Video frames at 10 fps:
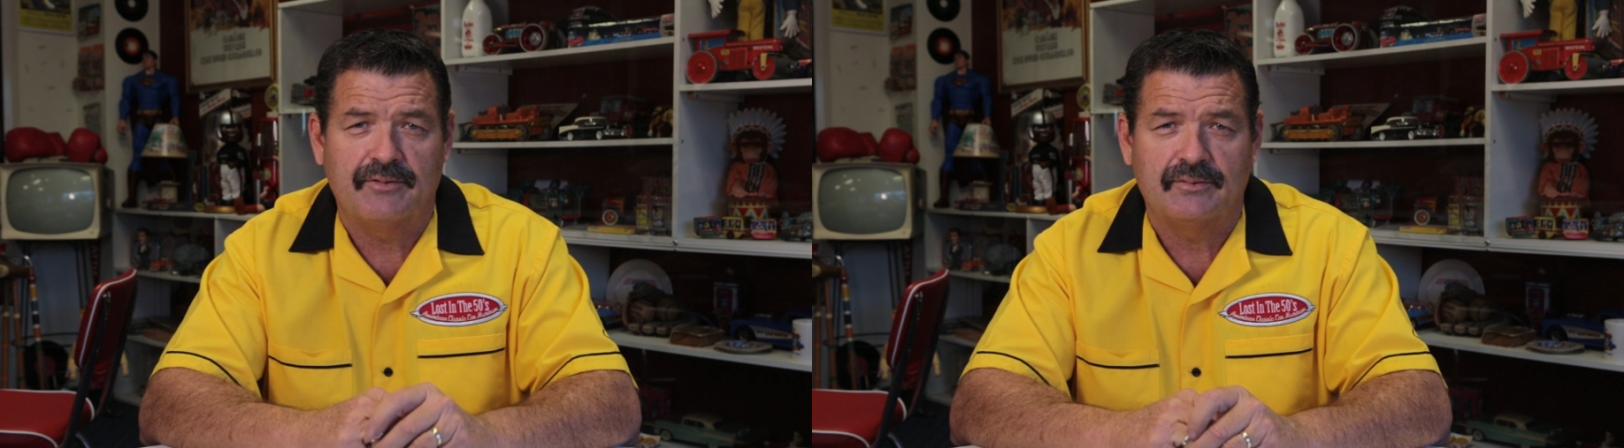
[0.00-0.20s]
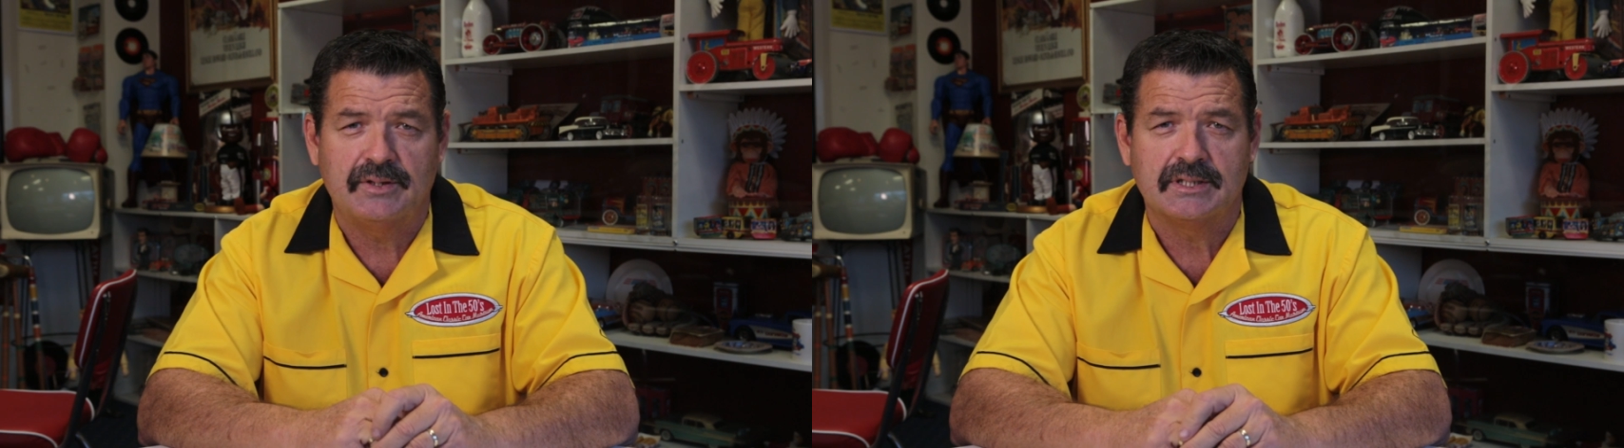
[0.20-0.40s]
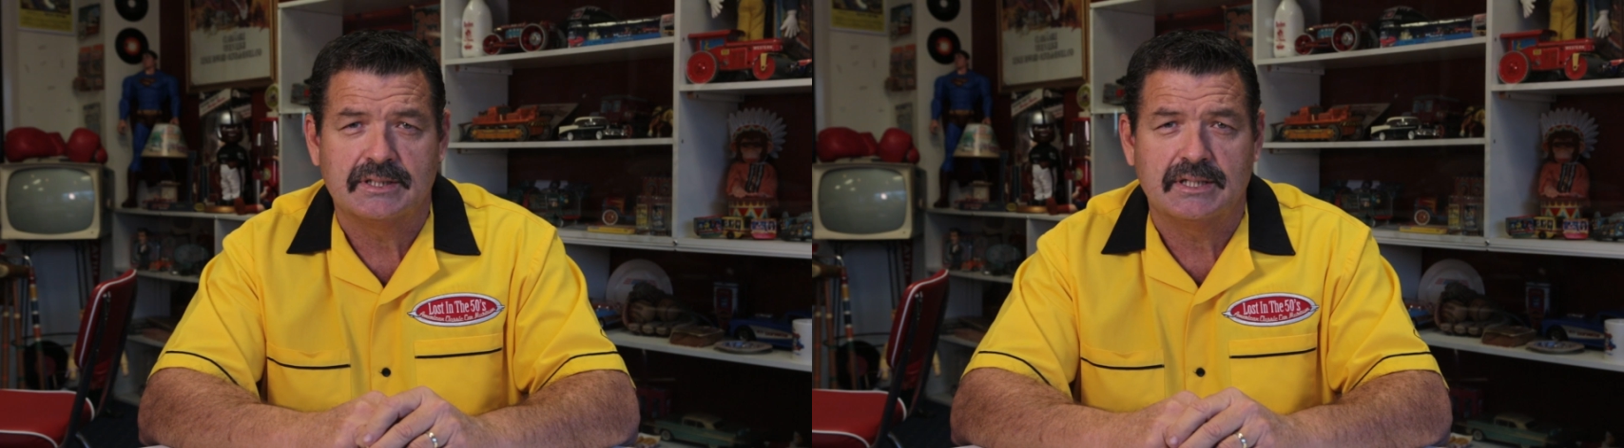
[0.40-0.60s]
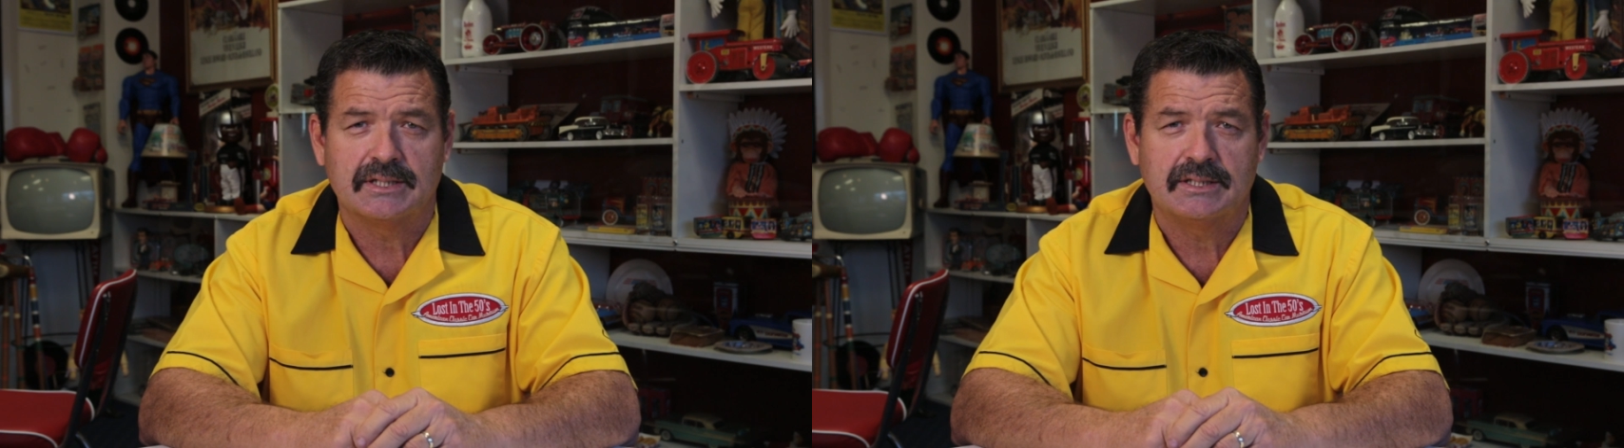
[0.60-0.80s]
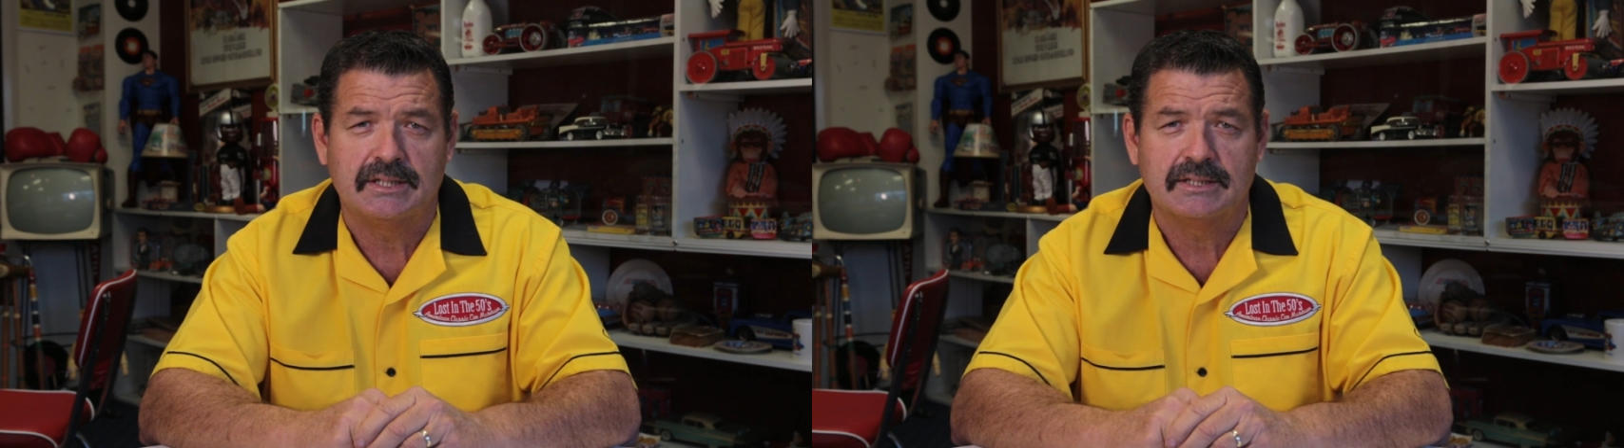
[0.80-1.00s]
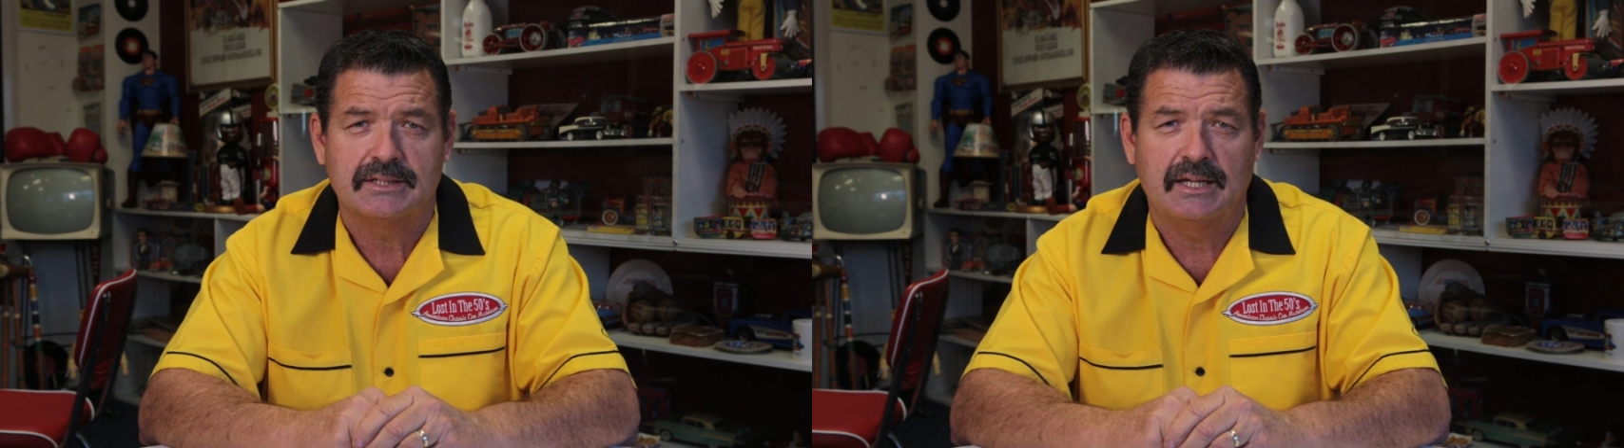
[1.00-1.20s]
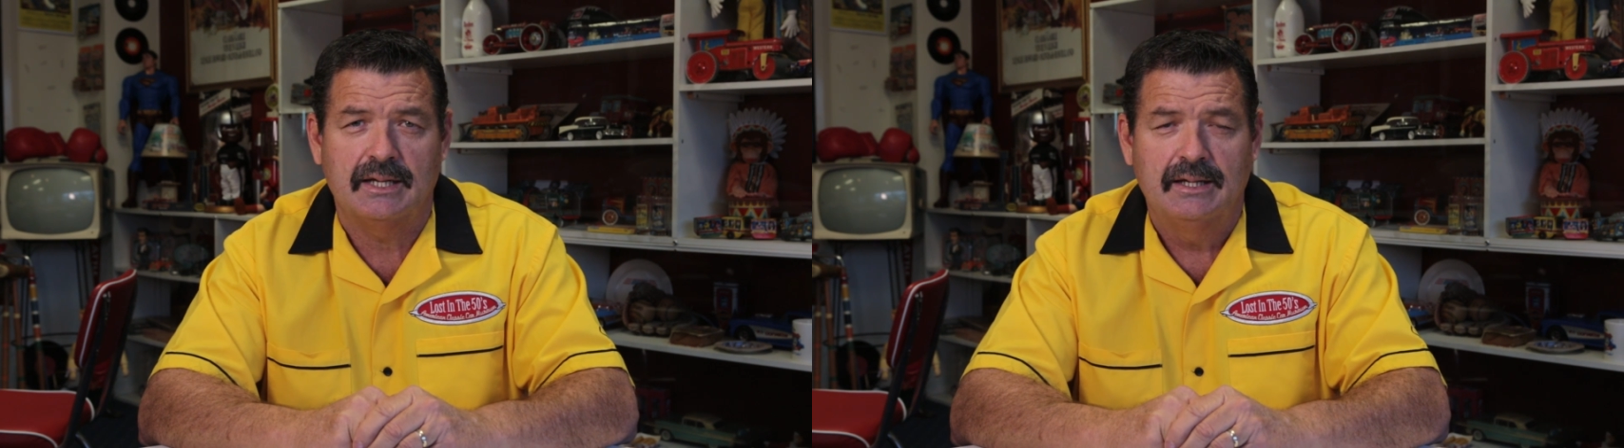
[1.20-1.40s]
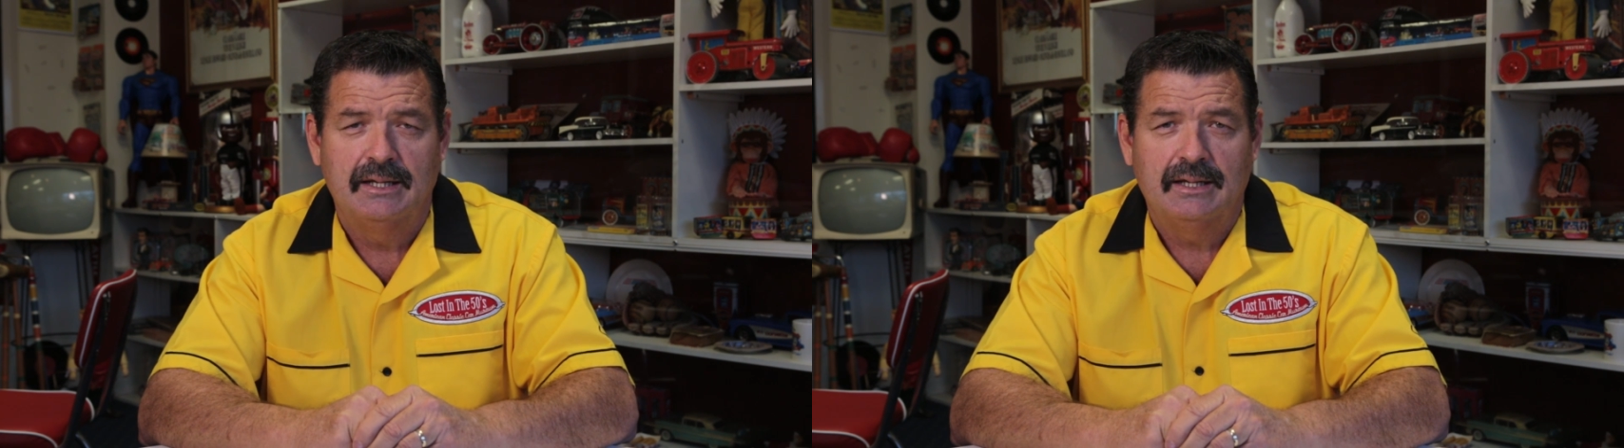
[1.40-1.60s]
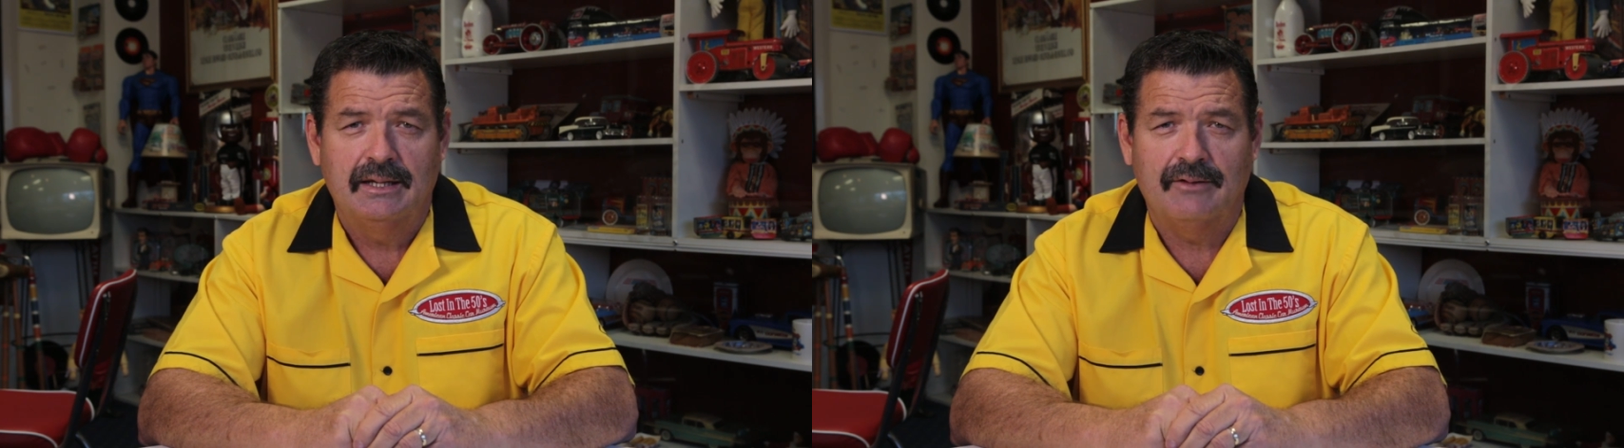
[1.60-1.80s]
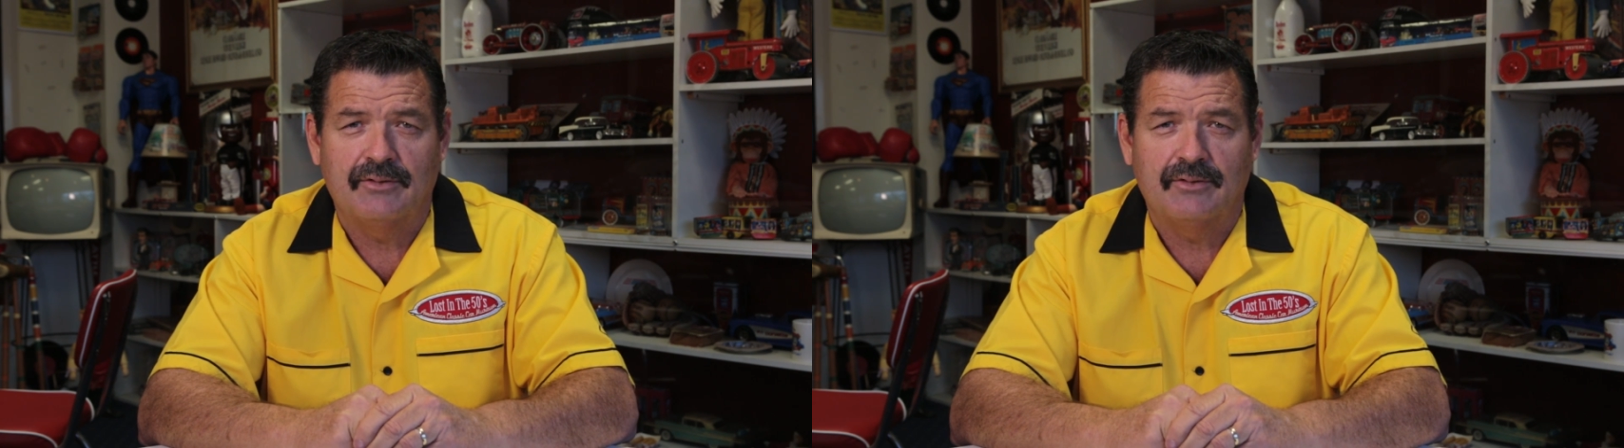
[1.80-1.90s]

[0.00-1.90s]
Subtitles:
50s and 60s.